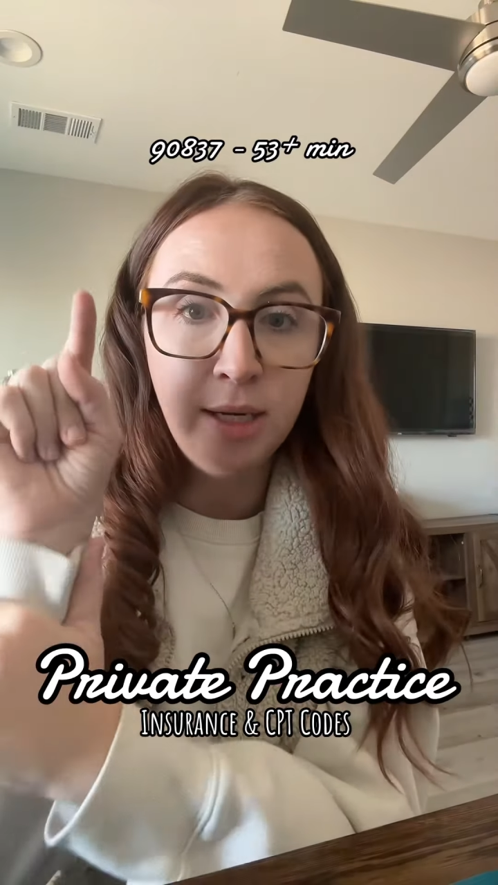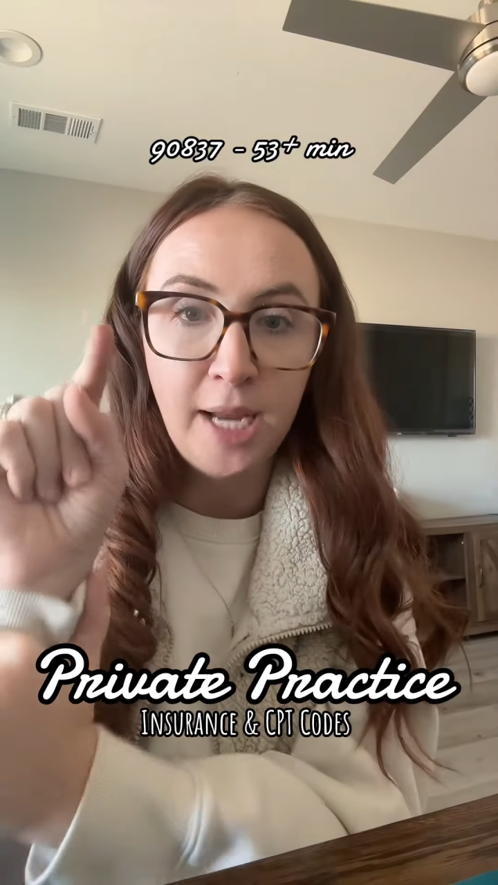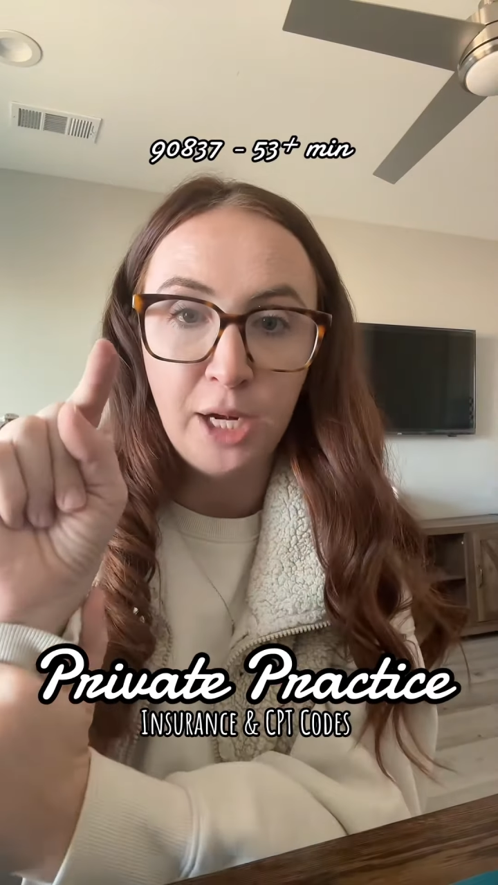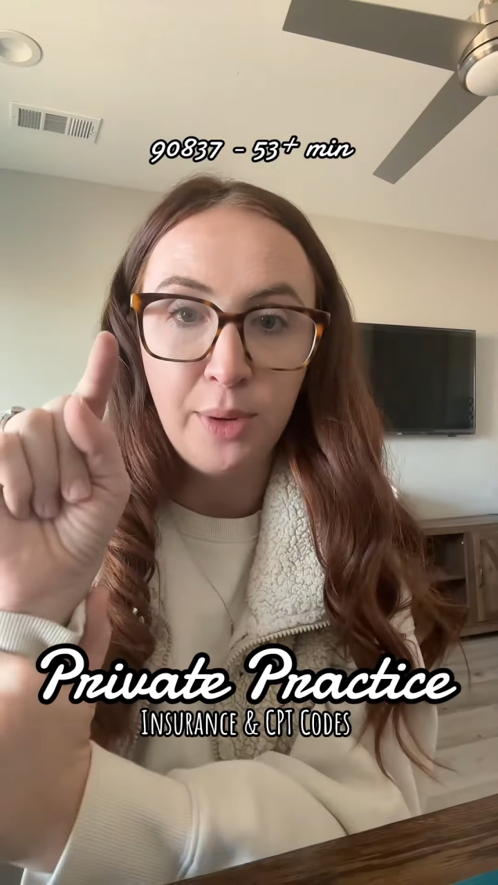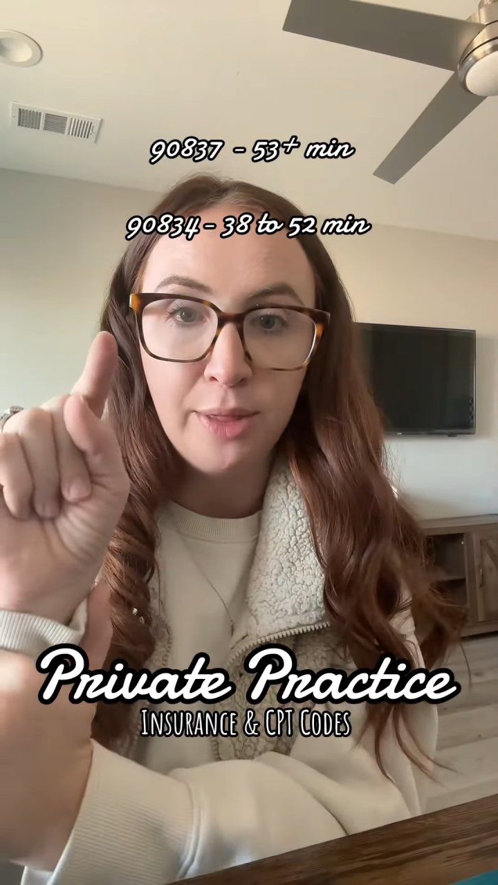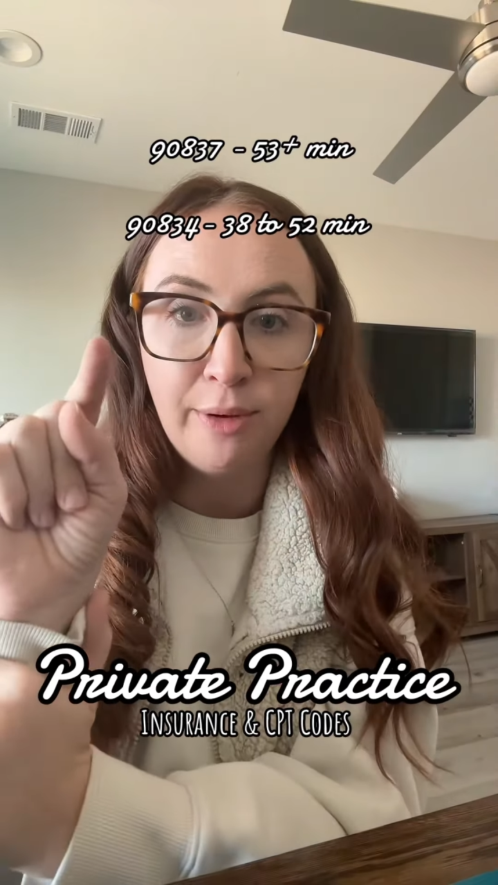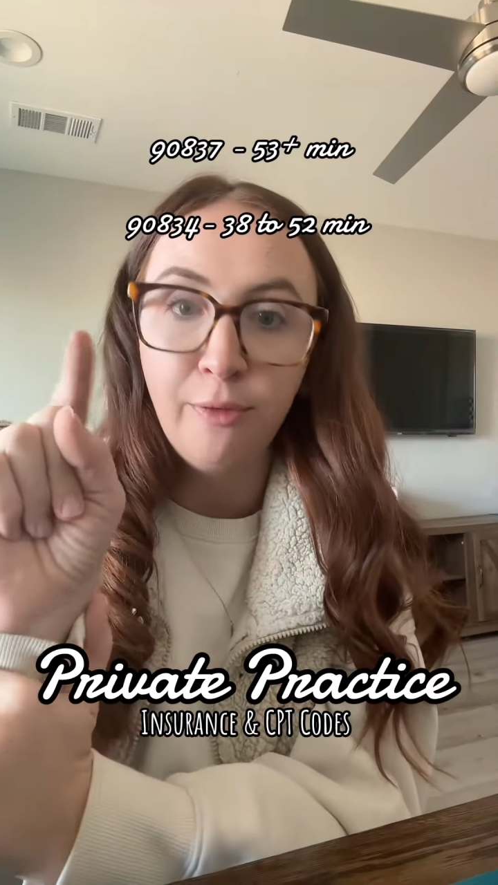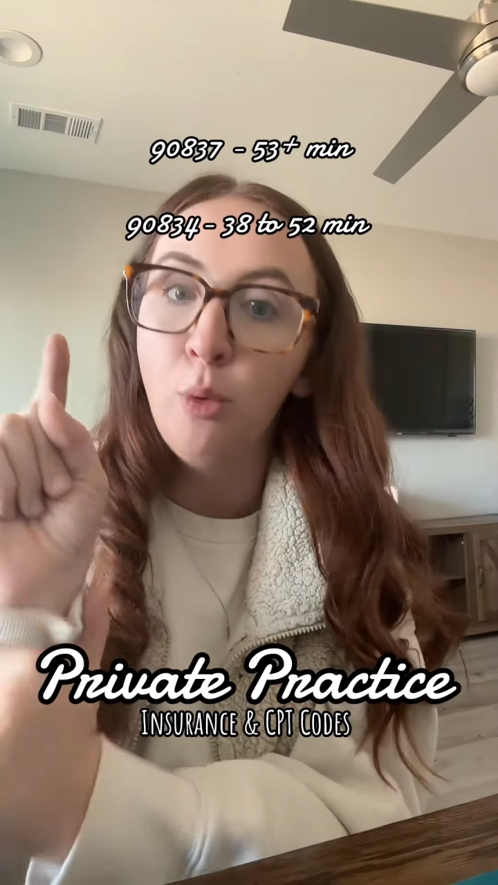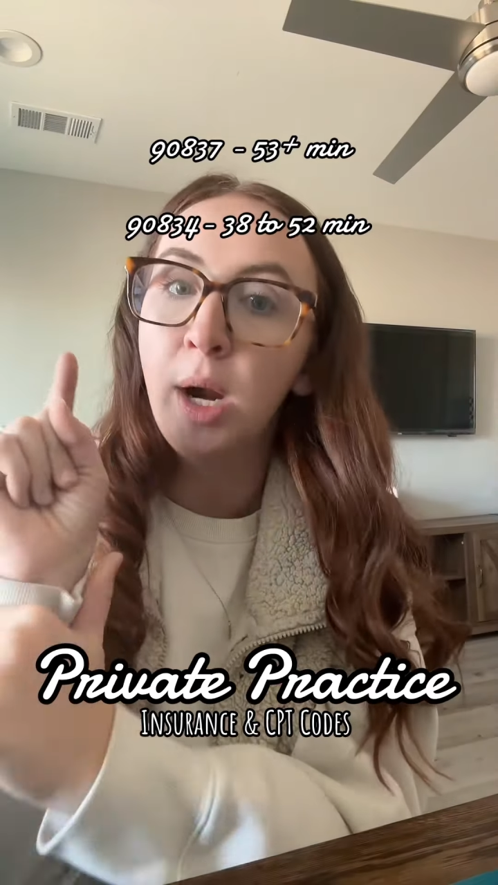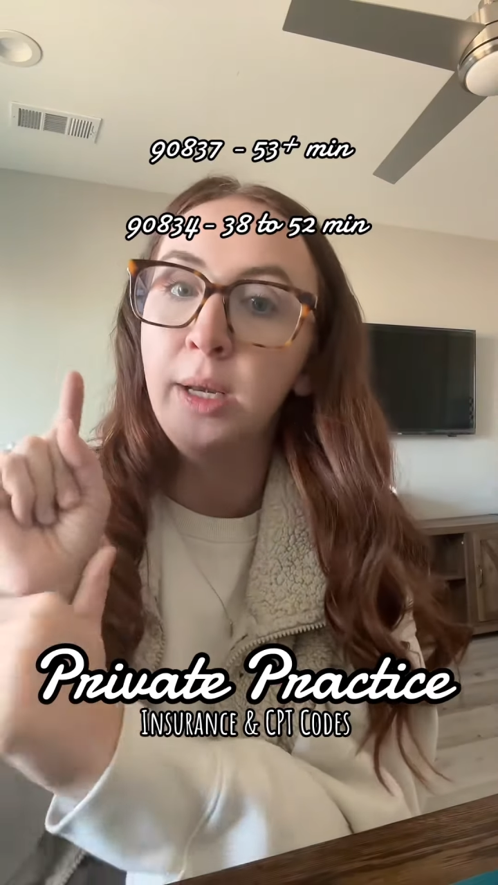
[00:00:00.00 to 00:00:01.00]

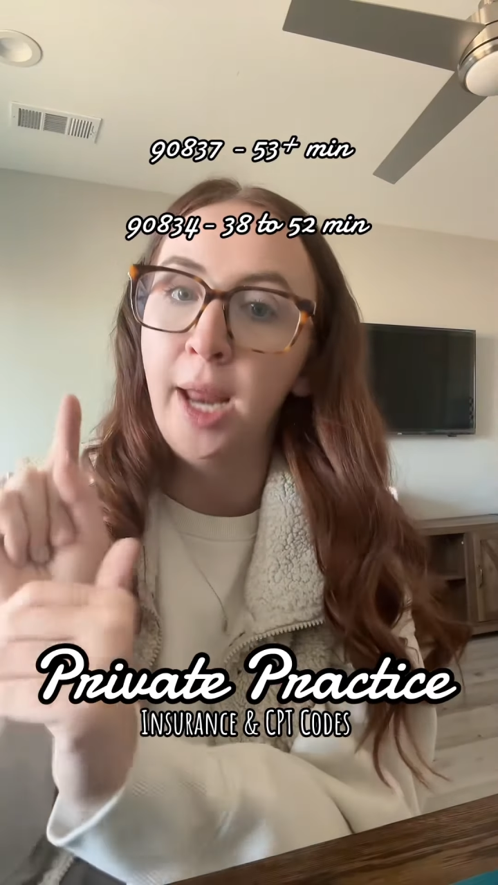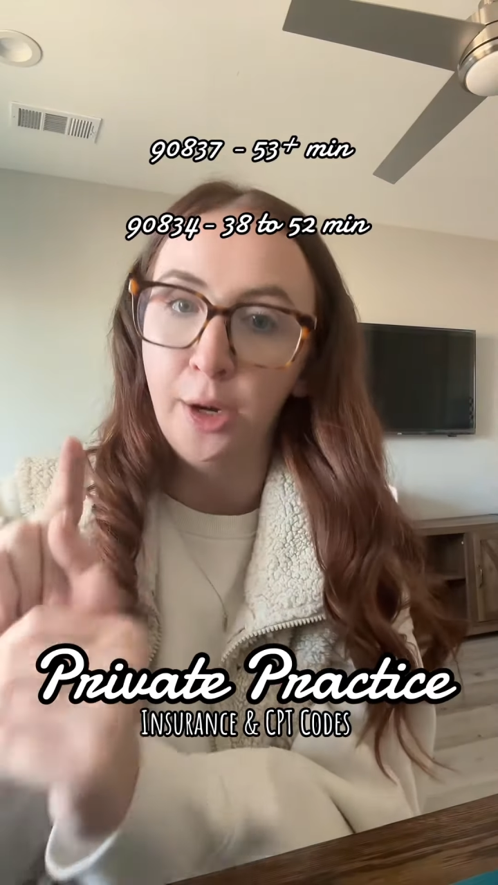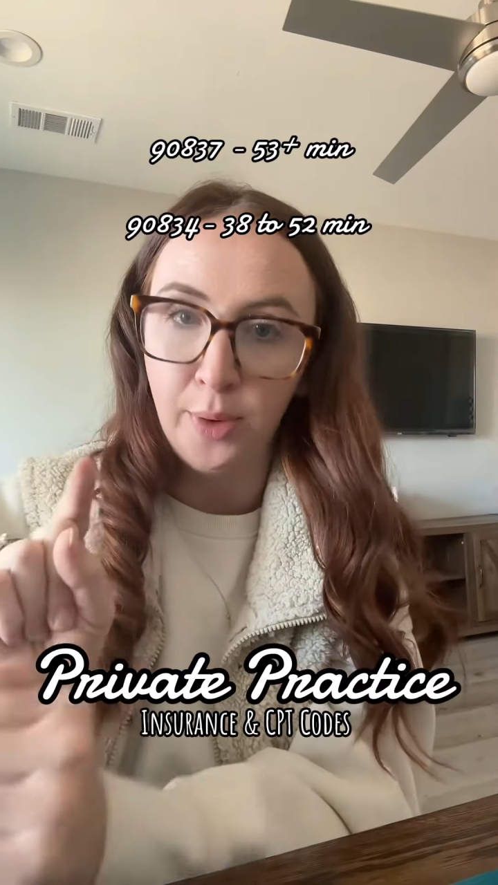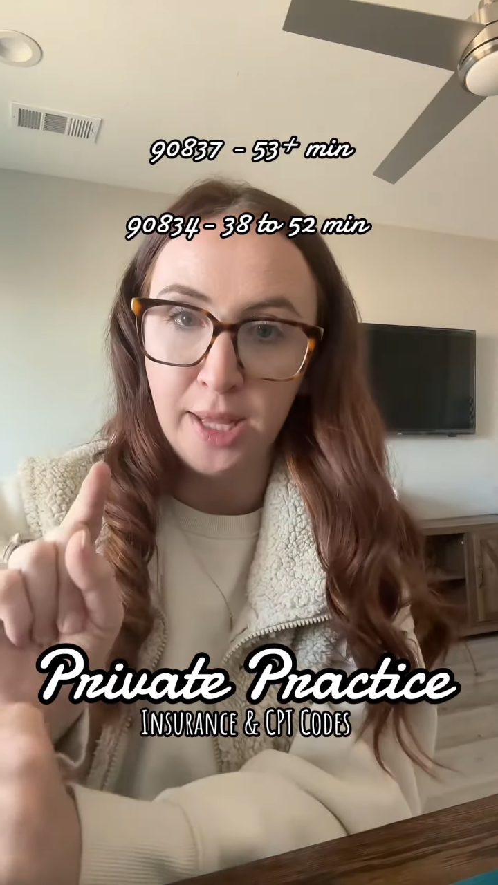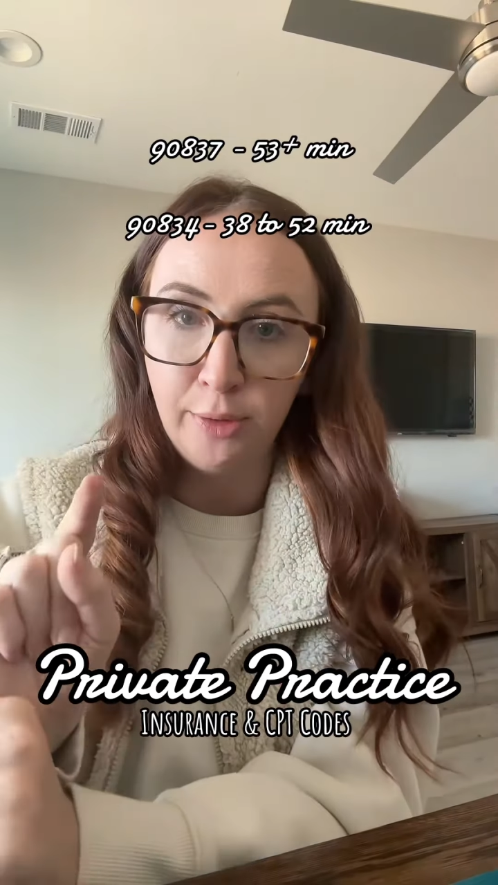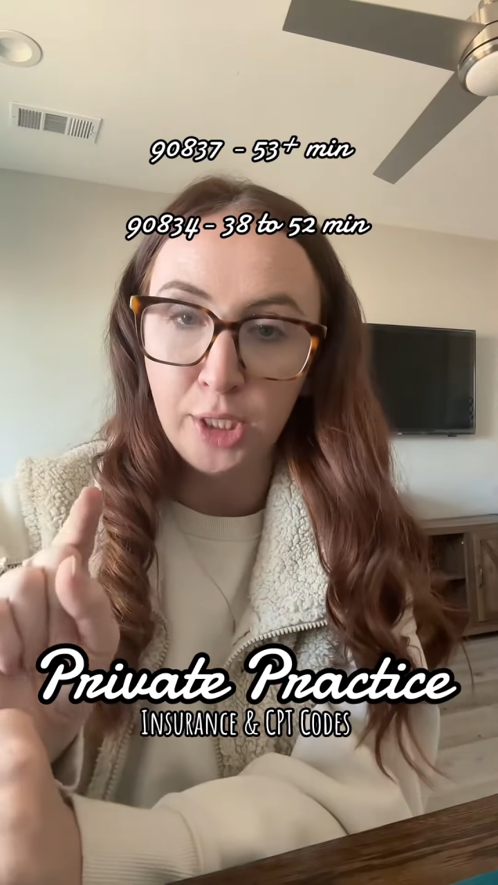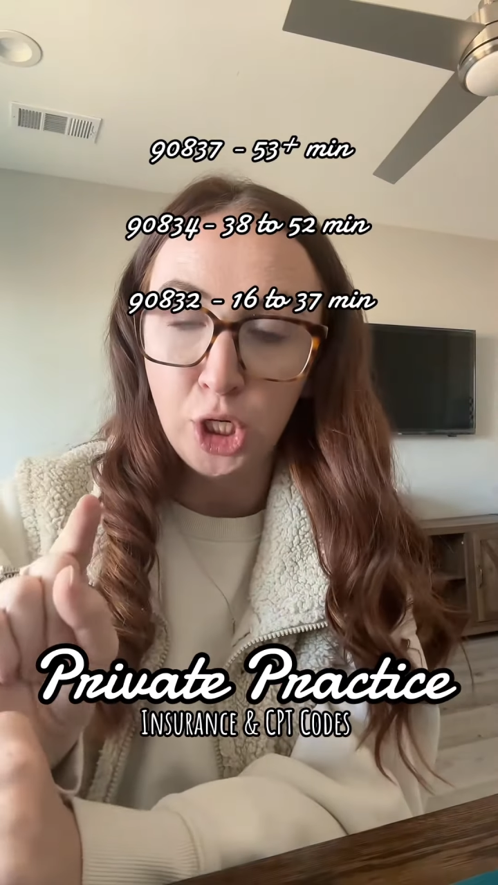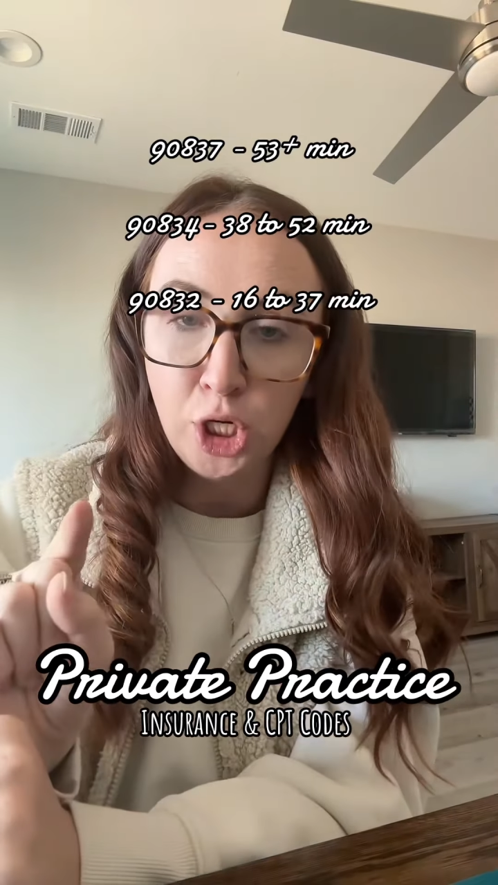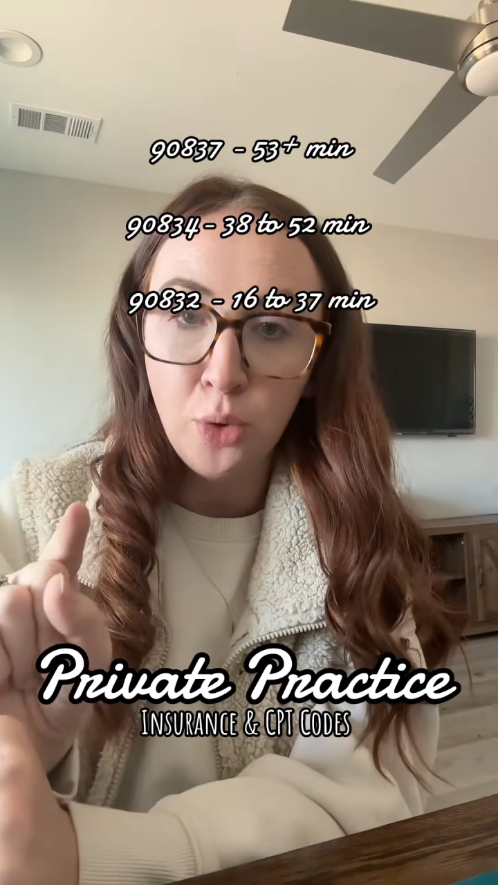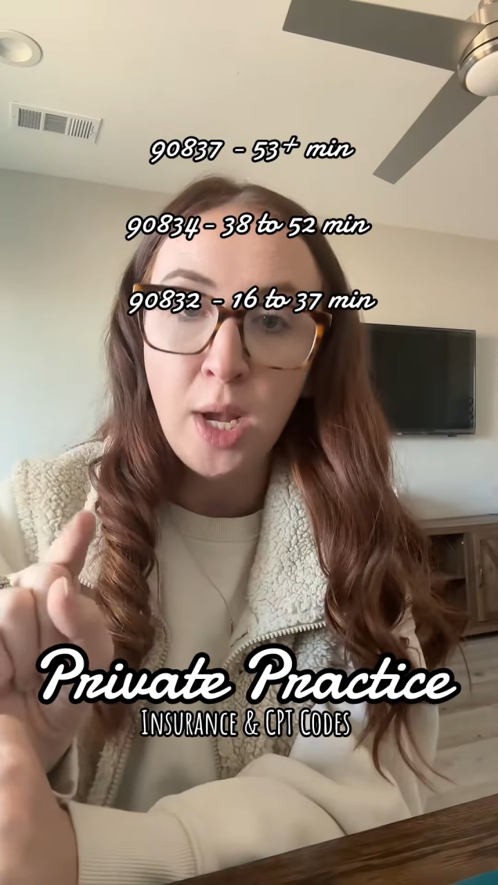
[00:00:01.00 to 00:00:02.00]
90834, and 90832.